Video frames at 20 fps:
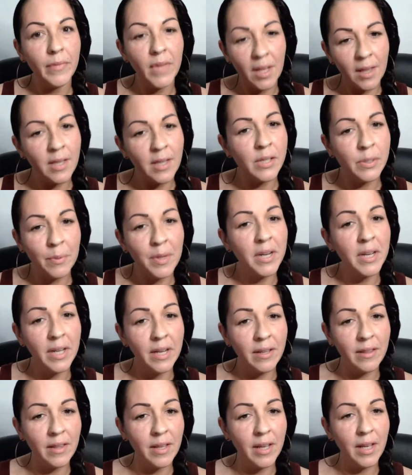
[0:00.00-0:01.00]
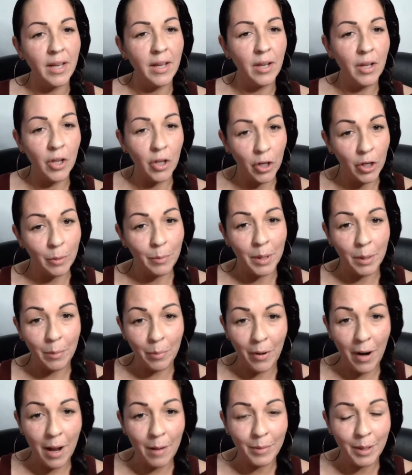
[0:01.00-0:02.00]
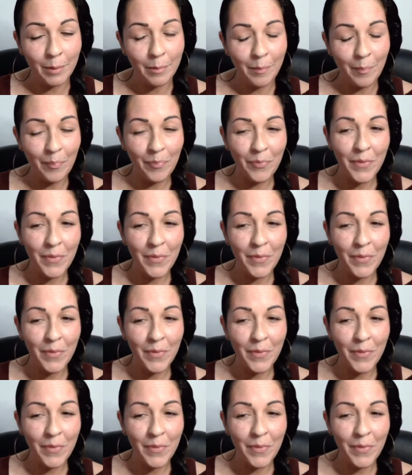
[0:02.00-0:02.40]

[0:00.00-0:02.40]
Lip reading: this one hidden thing could be the problem.